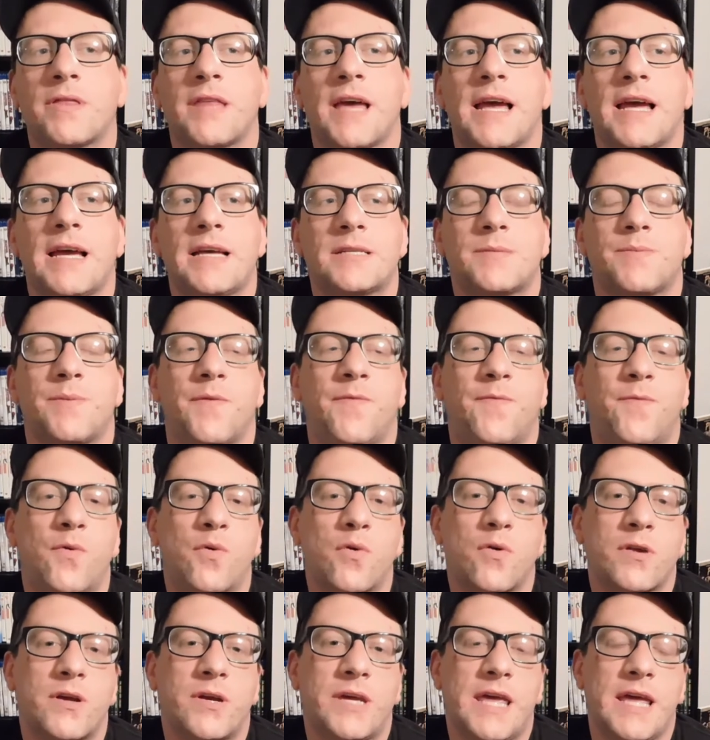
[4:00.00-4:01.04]
things
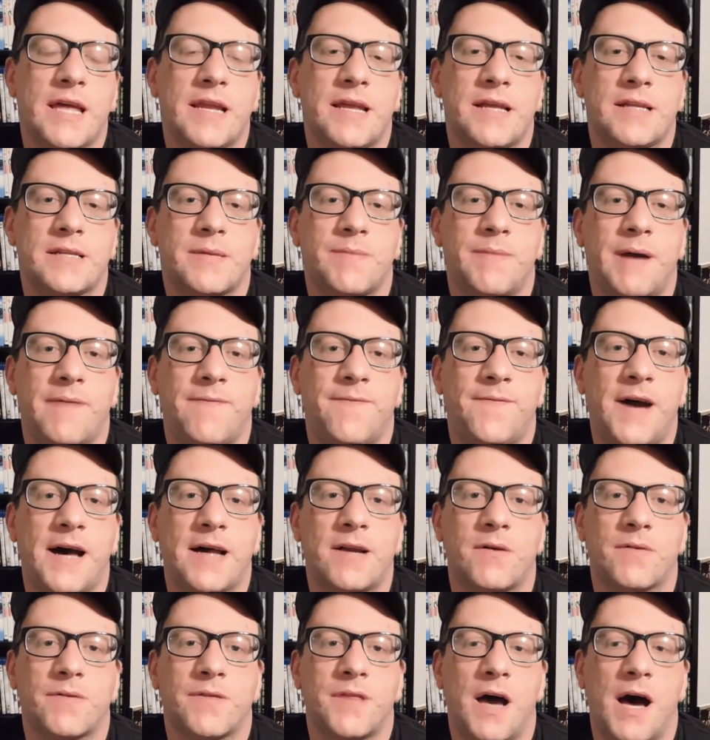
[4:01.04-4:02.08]
before getting into my
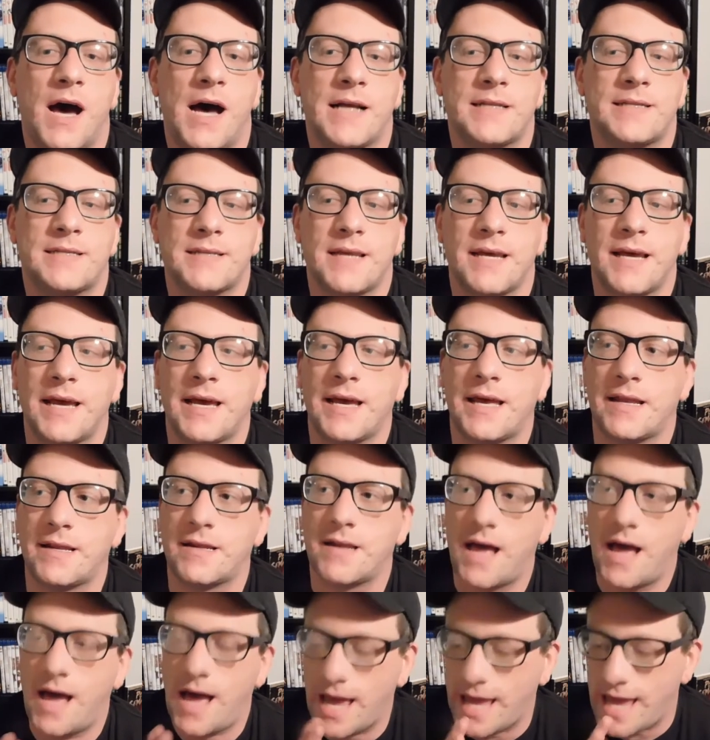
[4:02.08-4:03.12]
final thoughts,
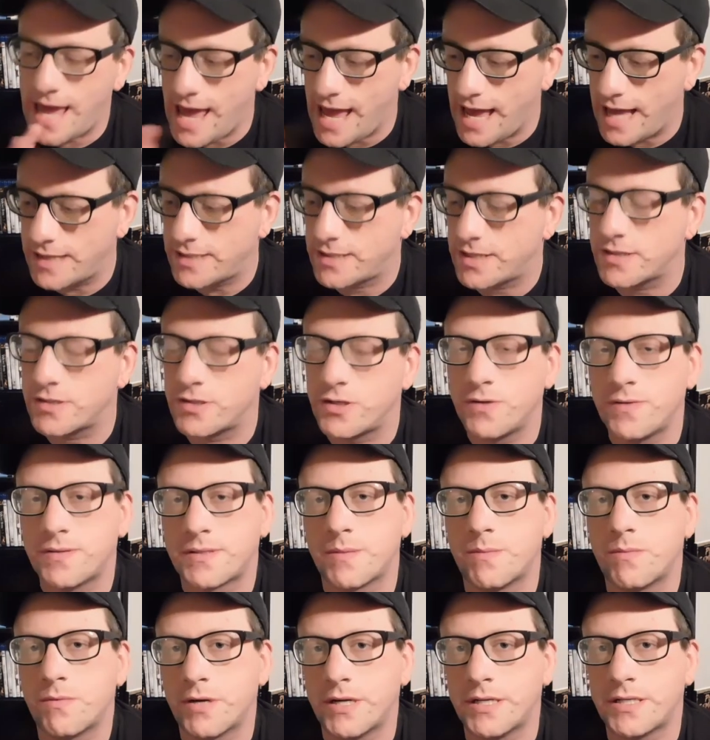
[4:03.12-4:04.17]
and I had to do
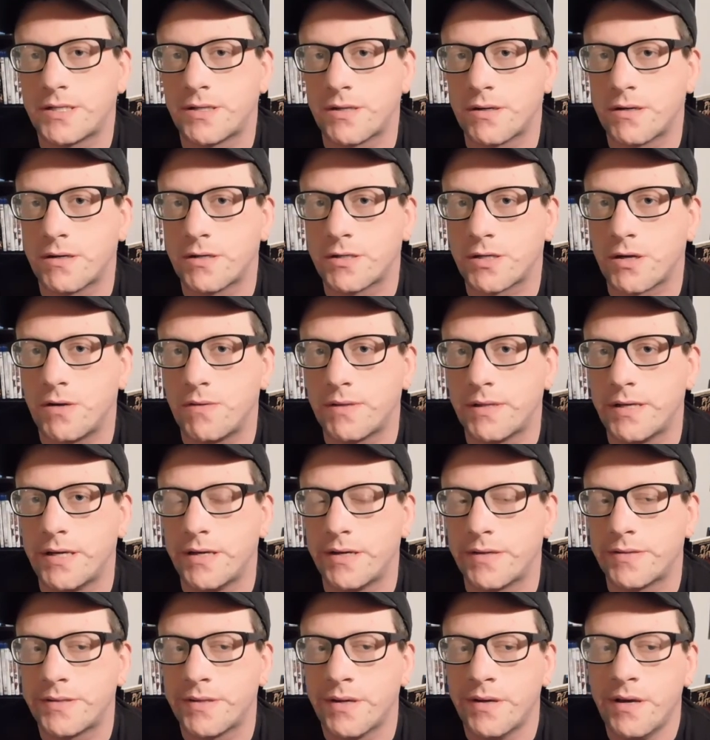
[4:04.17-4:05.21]
some research on
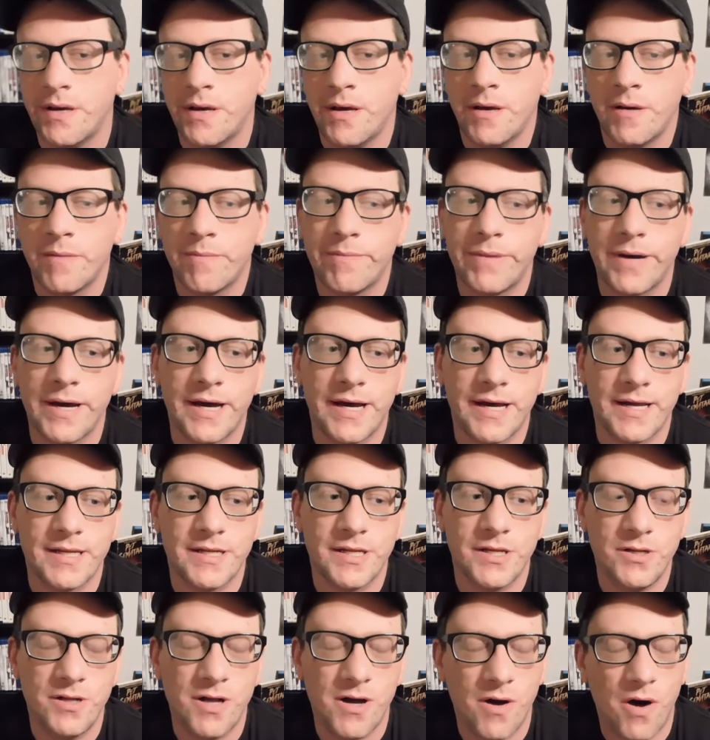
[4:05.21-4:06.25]
this,
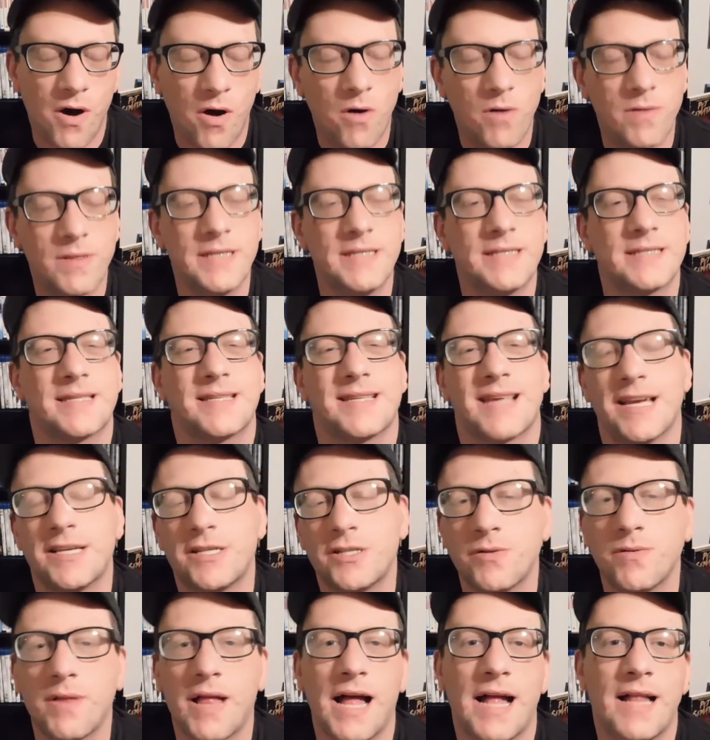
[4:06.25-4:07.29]
but you know, all these
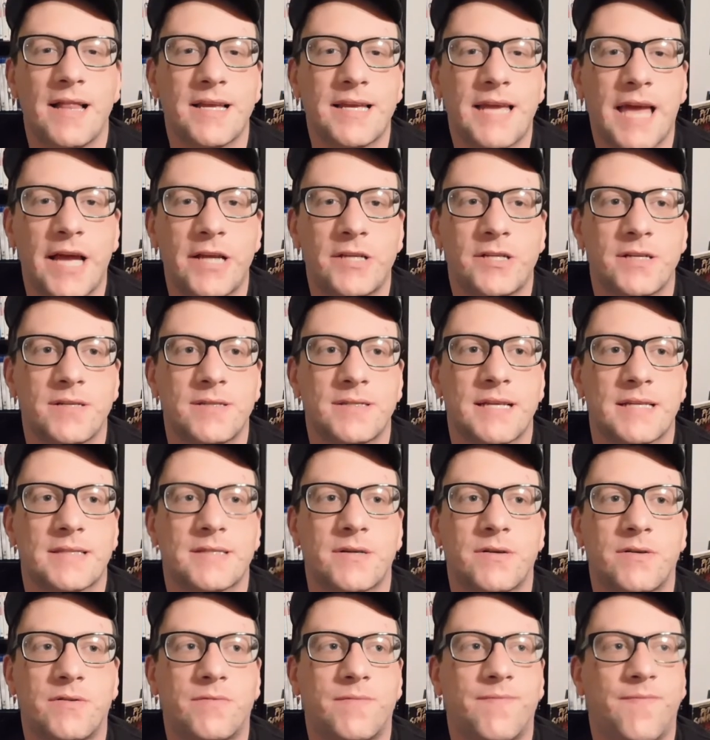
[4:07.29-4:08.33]
sexual allegations
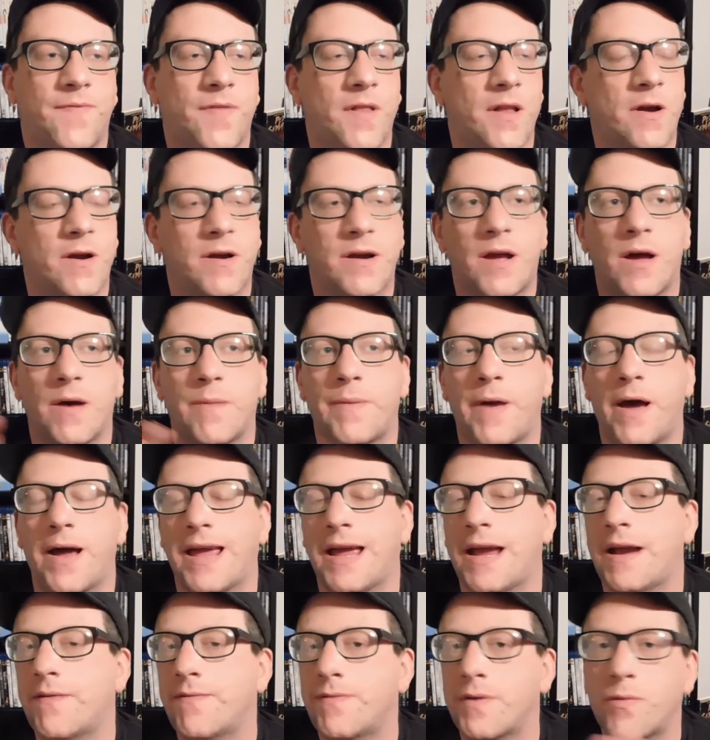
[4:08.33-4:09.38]
that's flaring up
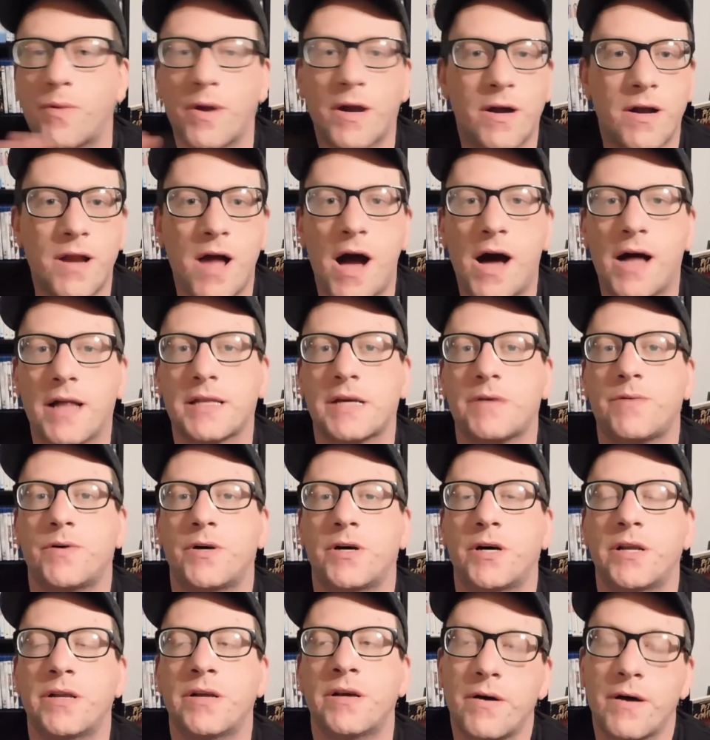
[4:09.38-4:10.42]
everywhere in
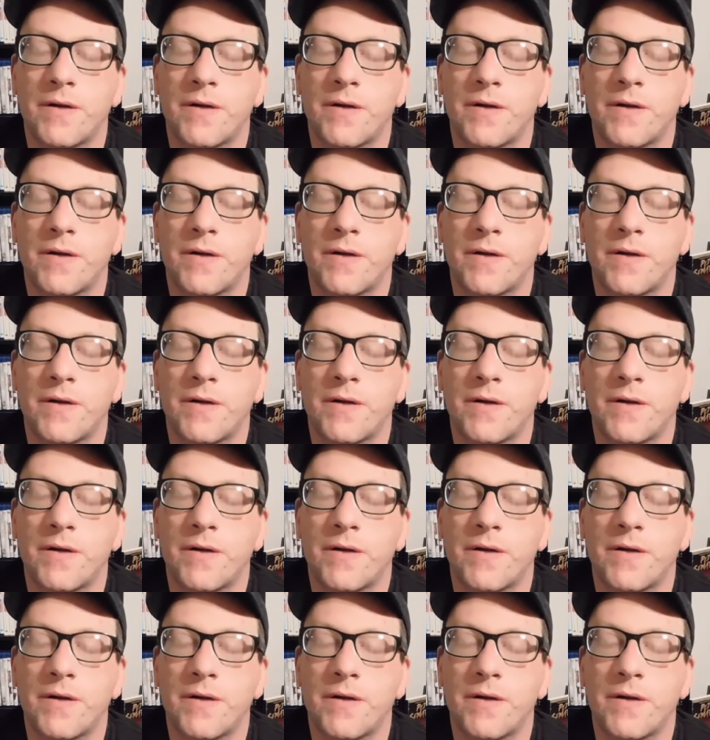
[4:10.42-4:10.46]
Hollywood.